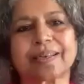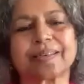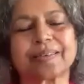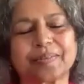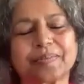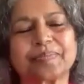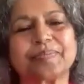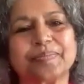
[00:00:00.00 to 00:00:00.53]

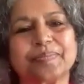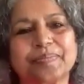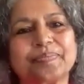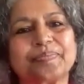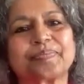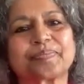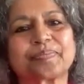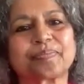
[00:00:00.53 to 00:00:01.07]
that and
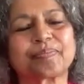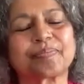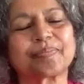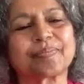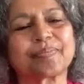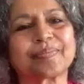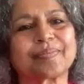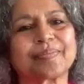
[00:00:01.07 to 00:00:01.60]
I'm thankful
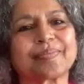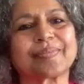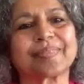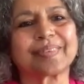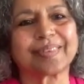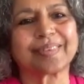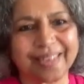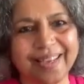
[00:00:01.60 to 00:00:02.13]
for that.
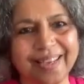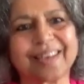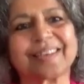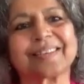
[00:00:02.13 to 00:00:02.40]
But